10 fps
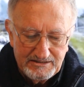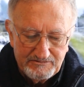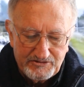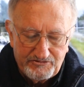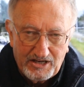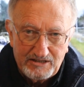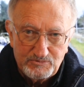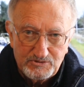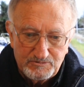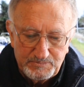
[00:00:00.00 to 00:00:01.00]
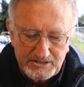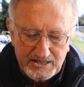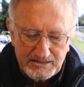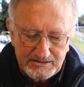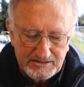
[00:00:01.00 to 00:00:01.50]
for flood wall
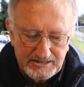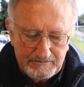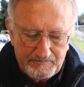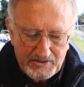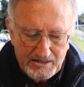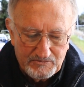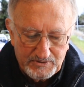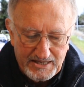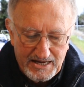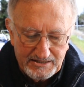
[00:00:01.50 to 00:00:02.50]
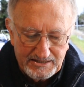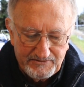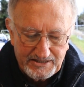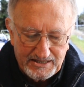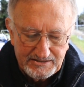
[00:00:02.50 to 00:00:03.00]
protection without
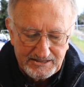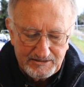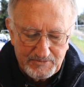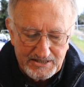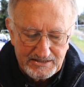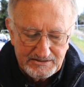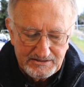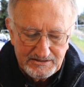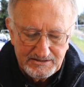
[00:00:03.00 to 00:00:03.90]
giving us the means